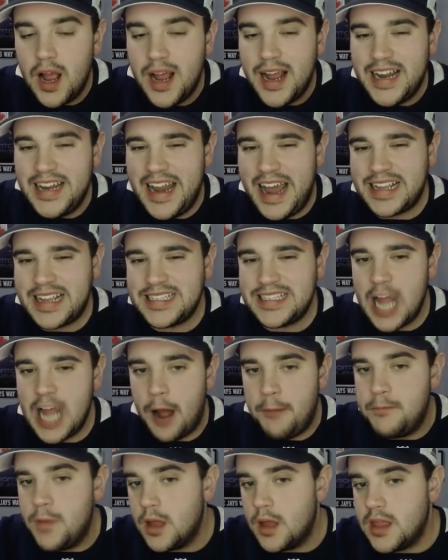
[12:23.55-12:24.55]
Next
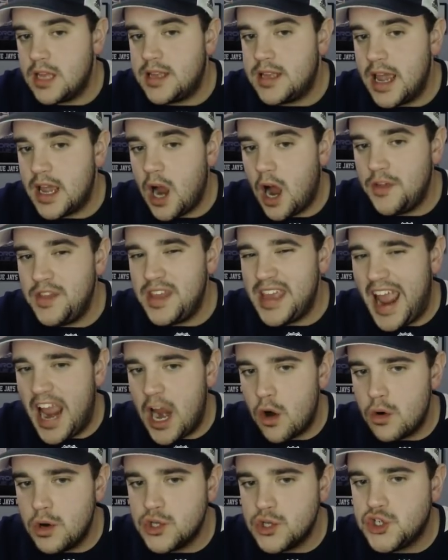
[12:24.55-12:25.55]
up, they take on the
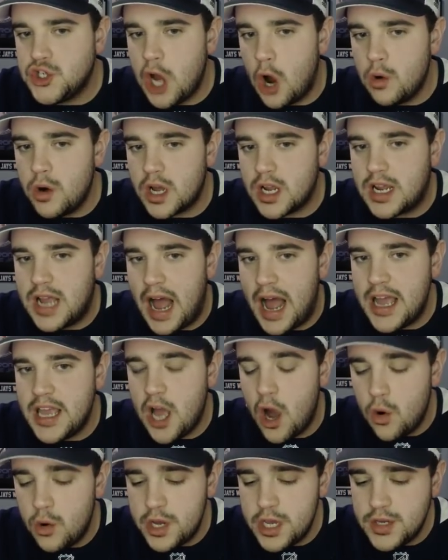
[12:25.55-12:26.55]
Arizona
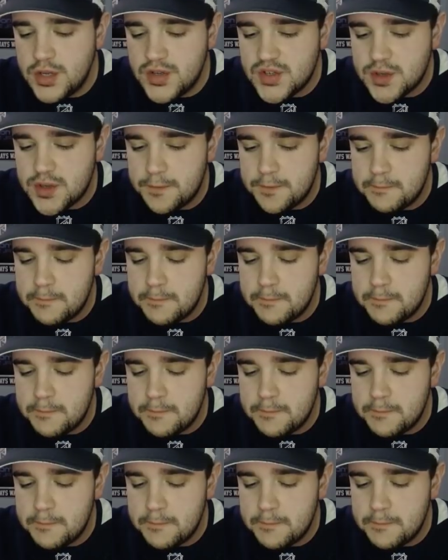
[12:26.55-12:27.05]
Coyotes